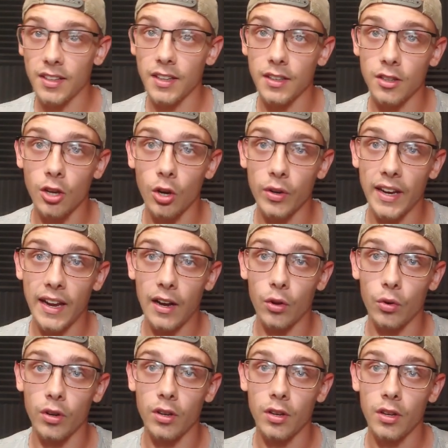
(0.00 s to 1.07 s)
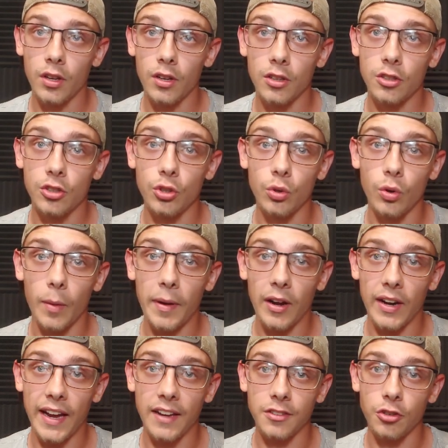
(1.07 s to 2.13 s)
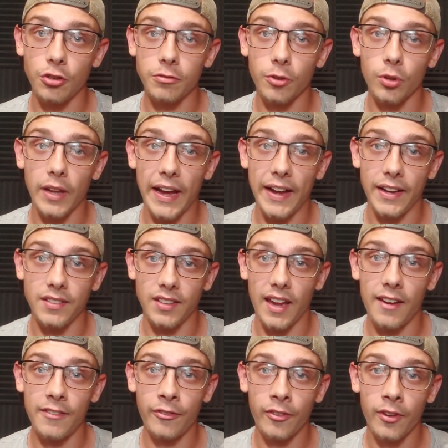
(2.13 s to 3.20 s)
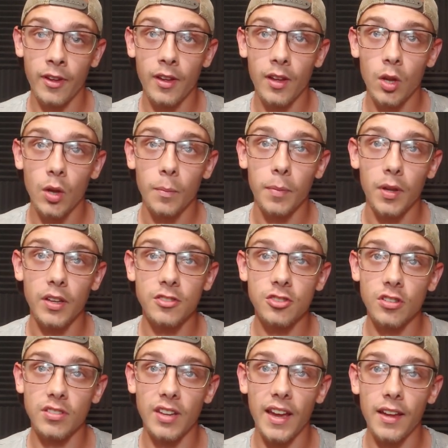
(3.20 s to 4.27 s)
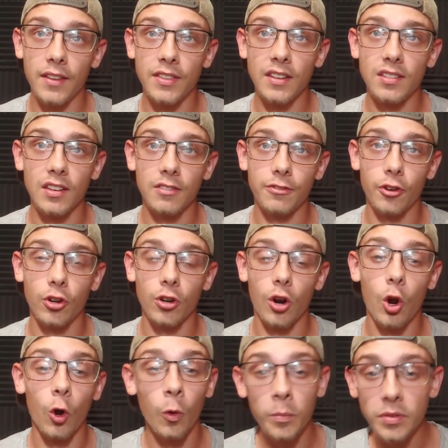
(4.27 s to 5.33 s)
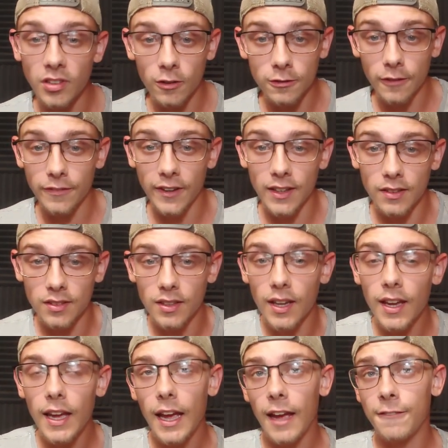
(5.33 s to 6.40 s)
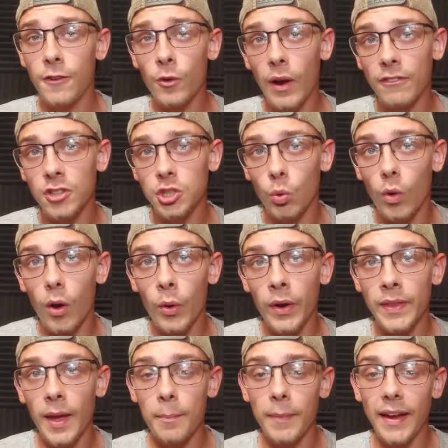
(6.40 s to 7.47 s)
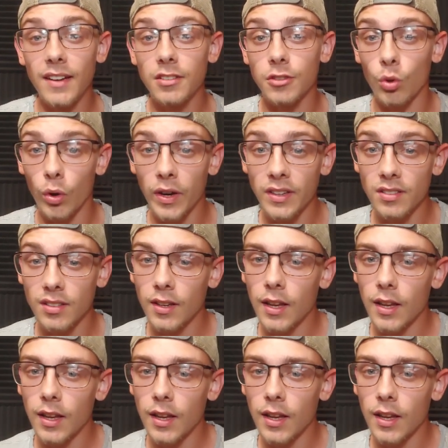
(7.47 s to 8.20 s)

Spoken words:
it go down to about as useful as F. But let's just say this is for home self-defense. If you have a Chihuahua that makes noise,